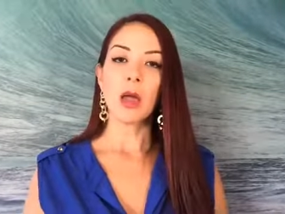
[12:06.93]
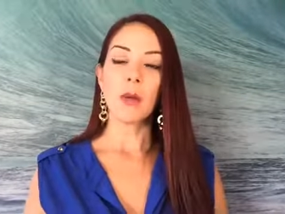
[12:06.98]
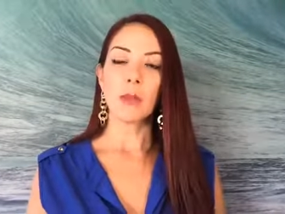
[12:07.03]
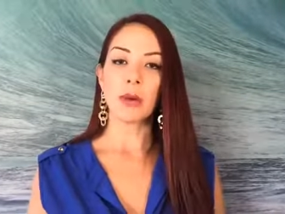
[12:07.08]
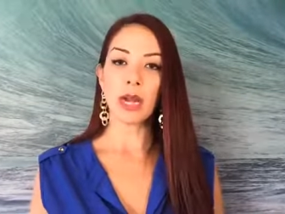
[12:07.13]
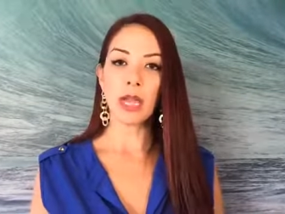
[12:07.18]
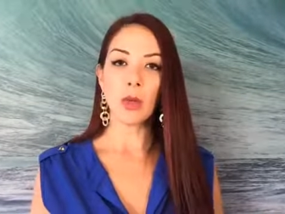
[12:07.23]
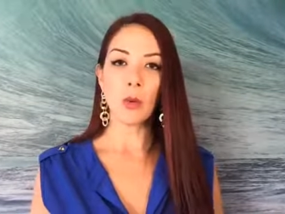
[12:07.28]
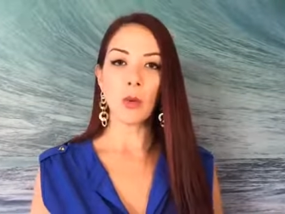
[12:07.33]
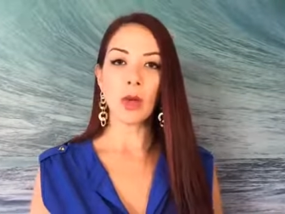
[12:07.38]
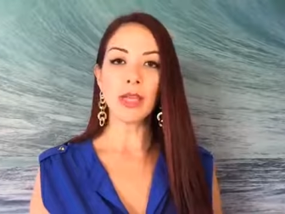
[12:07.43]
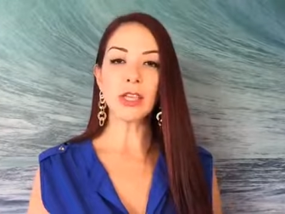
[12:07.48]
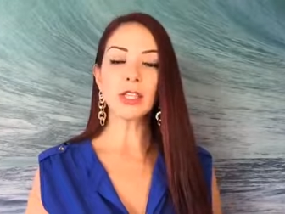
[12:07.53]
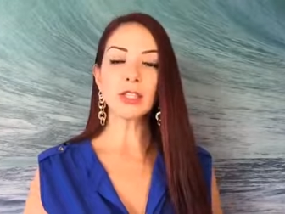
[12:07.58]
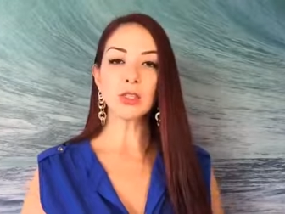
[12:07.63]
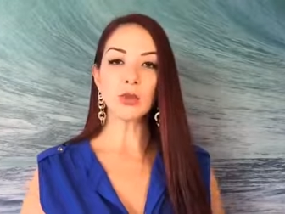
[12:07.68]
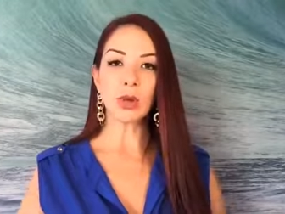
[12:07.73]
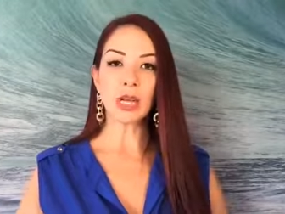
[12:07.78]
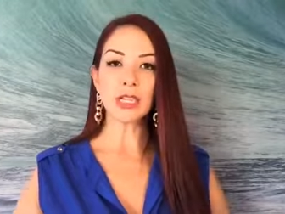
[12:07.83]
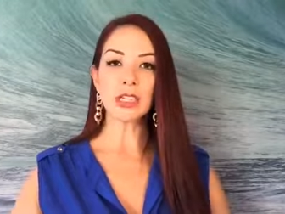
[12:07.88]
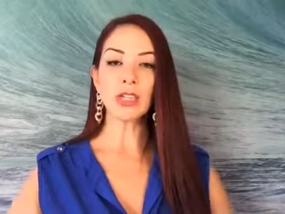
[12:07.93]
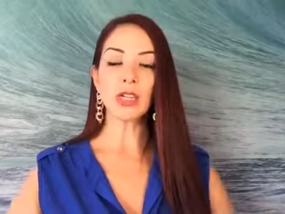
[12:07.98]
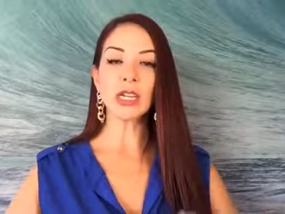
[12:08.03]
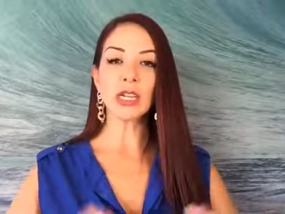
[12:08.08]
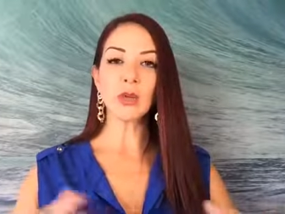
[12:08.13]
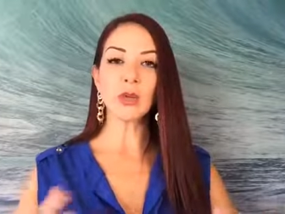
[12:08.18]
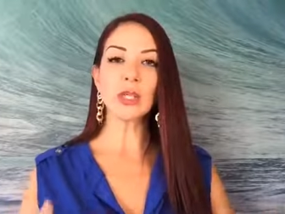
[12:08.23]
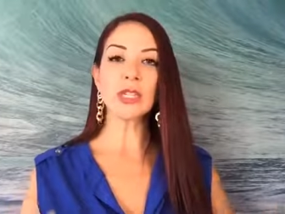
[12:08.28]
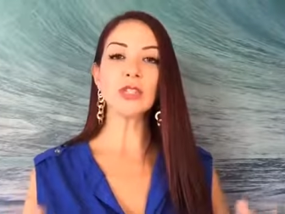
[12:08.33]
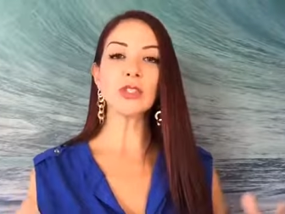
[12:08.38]
But I want you to actually
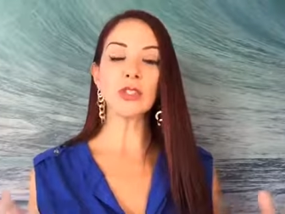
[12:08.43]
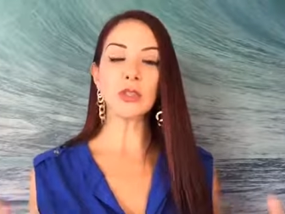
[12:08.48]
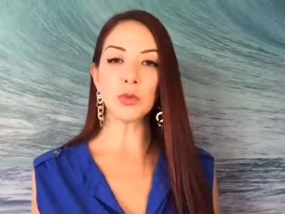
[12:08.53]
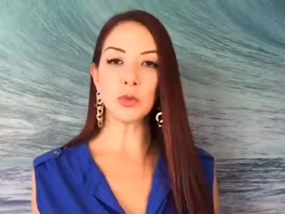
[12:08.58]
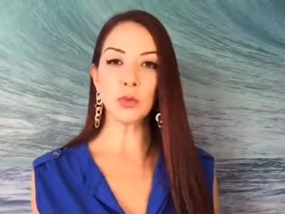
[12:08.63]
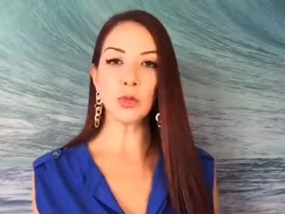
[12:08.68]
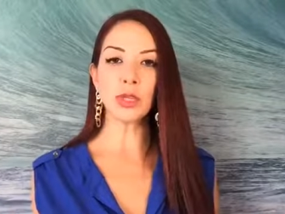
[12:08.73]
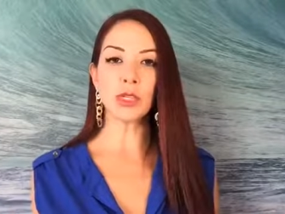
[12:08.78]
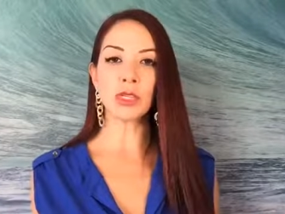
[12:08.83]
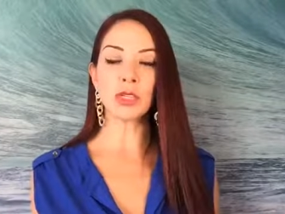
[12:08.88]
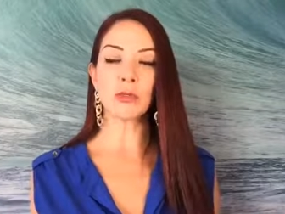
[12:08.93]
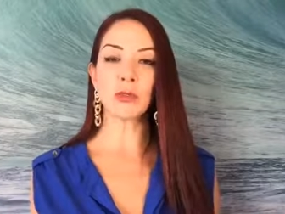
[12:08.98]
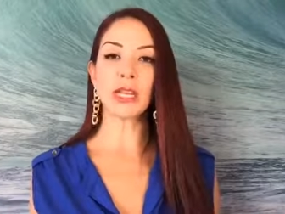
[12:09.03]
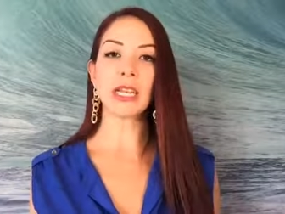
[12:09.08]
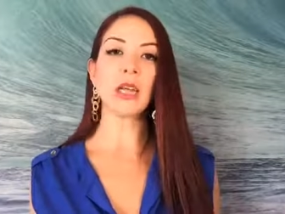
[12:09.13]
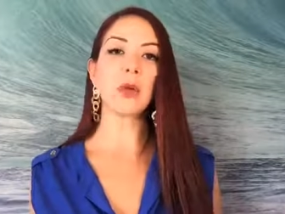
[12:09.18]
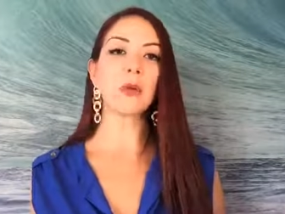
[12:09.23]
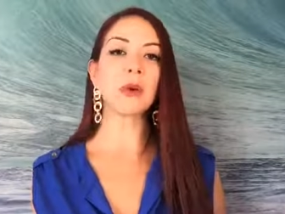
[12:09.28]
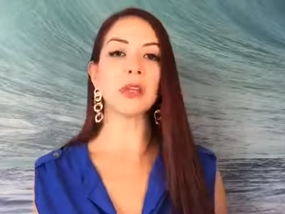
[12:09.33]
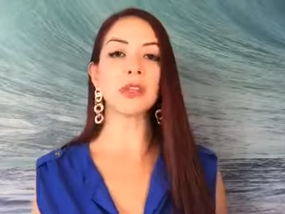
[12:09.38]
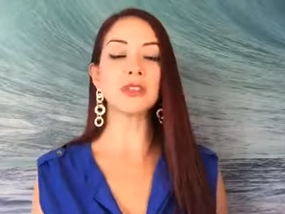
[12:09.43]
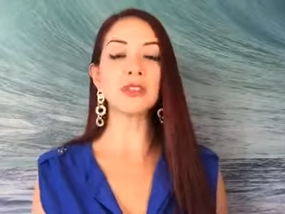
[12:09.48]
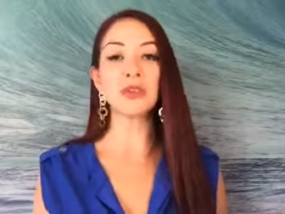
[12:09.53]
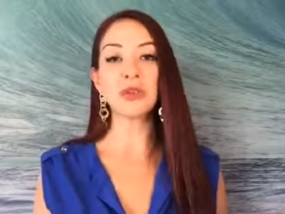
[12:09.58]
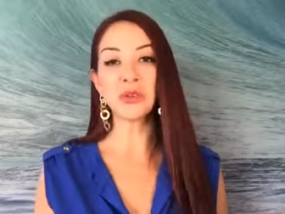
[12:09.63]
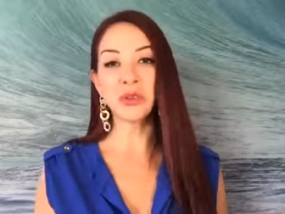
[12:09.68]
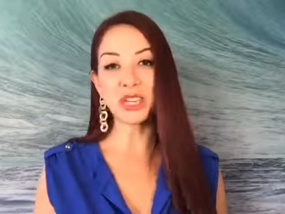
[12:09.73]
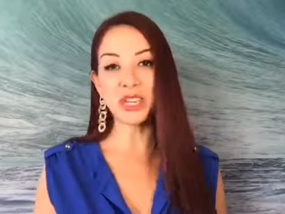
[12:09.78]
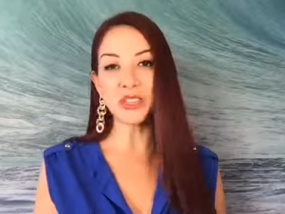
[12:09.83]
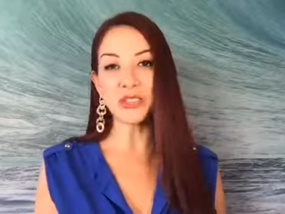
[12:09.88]
look into your wardrobe, and I want you to
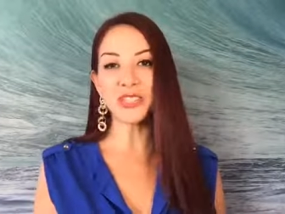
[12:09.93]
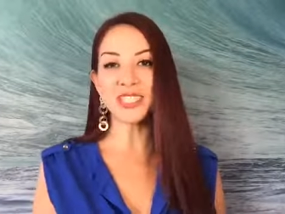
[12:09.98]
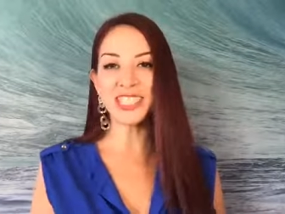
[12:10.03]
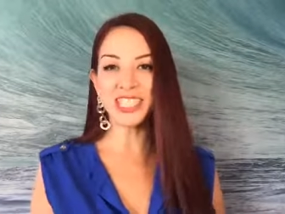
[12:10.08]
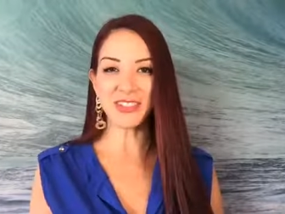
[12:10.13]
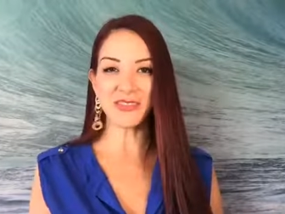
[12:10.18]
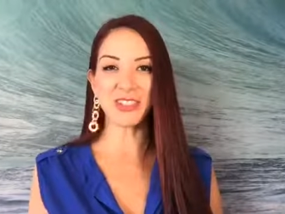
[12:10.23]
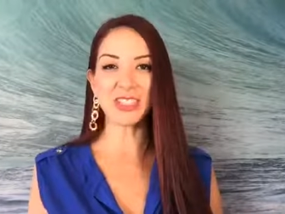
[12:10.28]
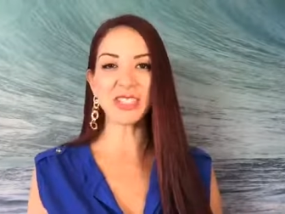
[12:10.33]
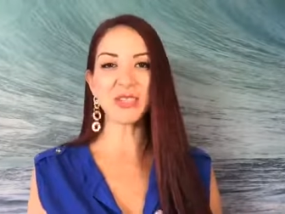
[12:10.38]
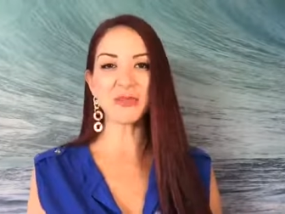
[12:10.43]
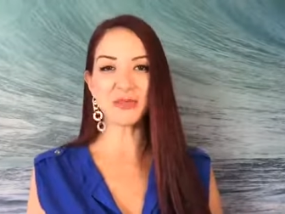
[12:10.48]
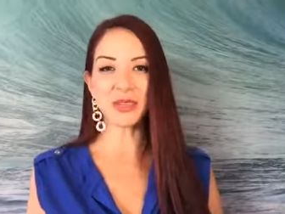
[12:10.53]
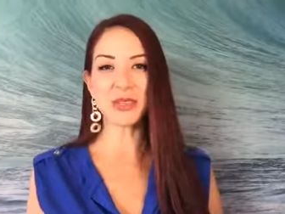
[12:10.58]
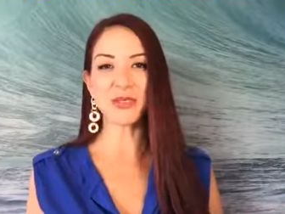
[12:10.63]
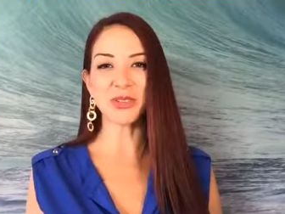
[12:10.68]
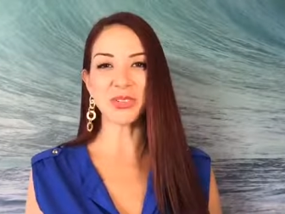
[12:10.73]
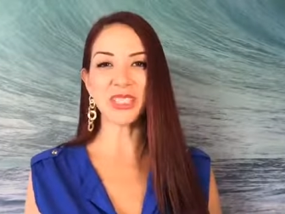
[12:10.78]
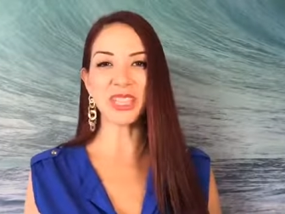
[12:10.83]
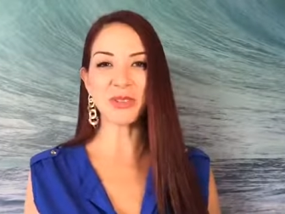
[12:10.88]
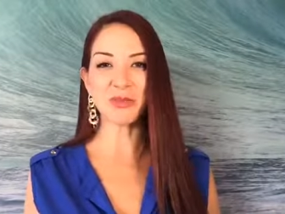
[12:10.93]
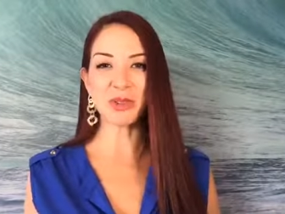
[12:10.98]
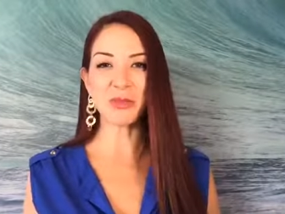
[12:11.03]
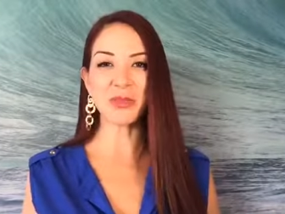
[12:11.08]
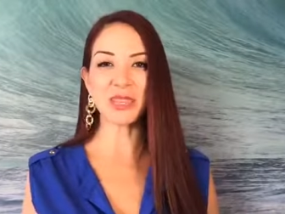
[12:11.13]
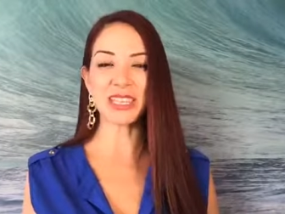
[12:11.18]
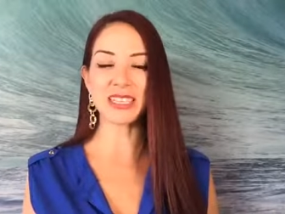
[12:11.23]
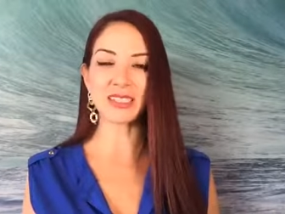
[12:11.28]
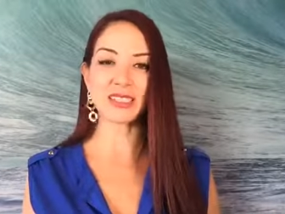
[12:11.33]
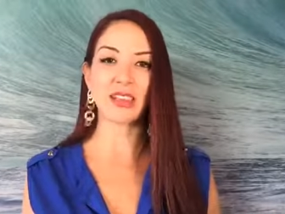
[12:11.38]
look at yourself in the mirror. That will
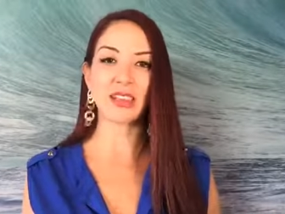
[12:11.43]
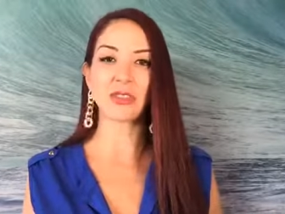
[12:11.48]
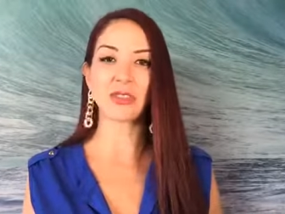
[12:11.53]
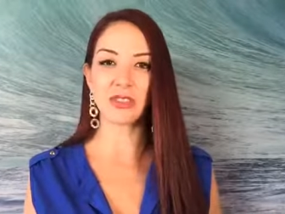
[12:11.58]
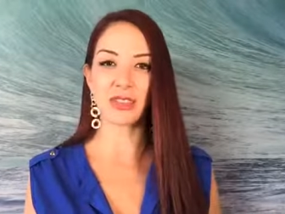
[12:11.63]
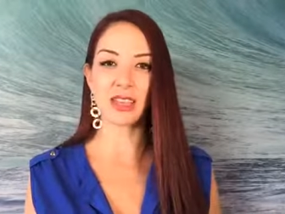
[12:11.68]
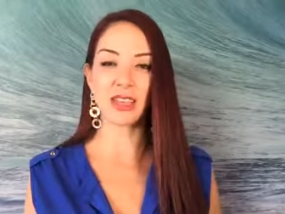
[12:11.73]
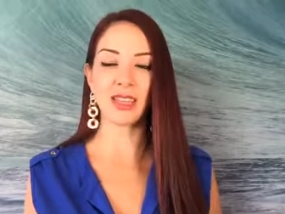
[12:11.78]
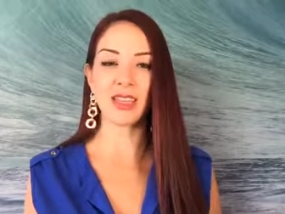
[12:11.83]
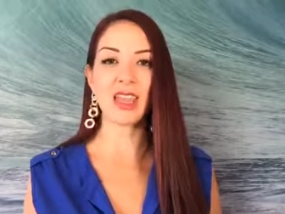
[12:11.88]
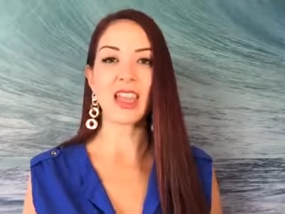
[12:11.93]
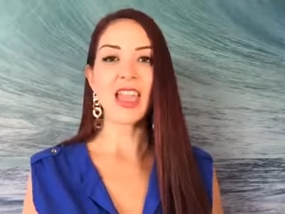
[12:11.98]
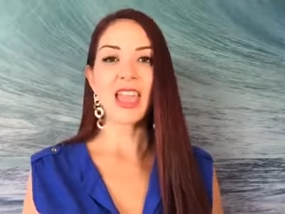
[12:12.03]
be the second thing.